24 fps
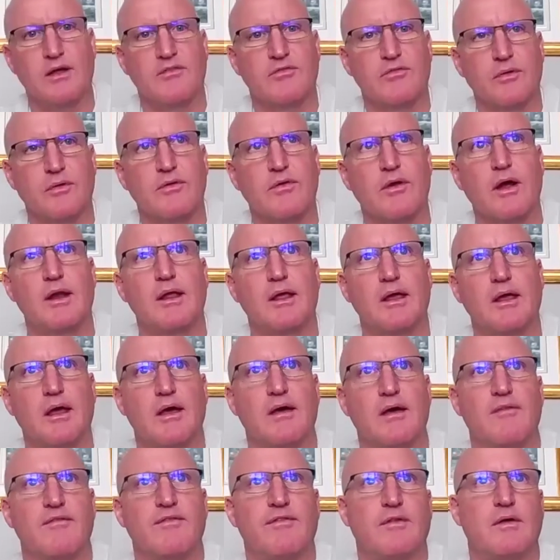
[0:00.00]
We're trying to
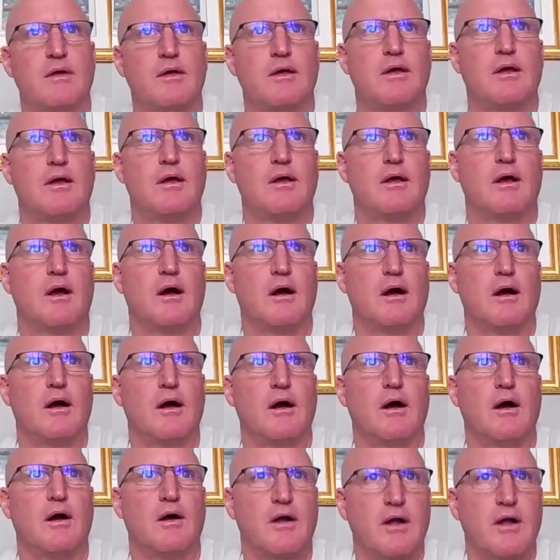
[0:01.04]
give
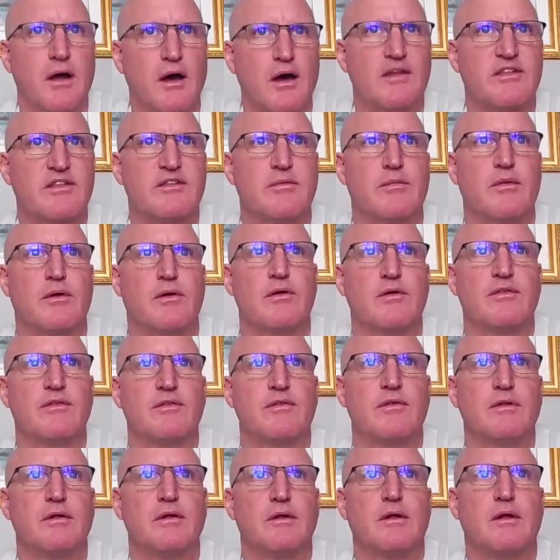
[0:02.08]
our
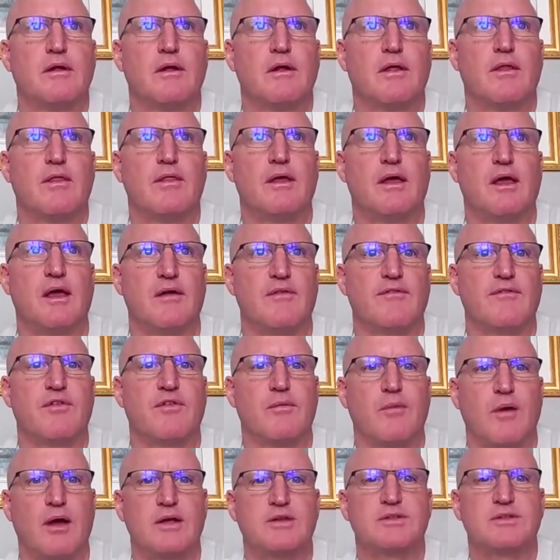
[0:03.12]
customers the
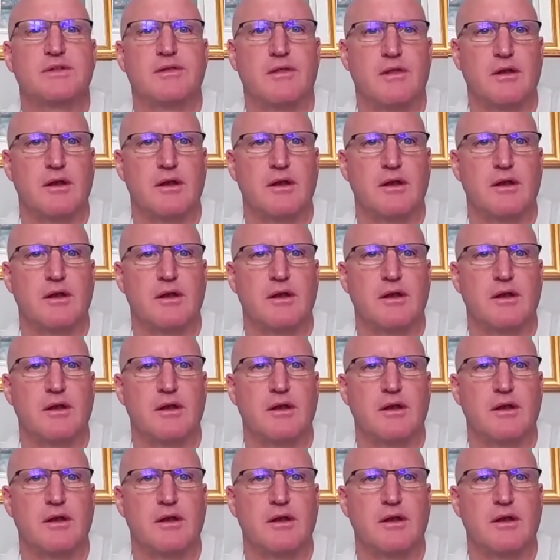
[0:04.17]
information, the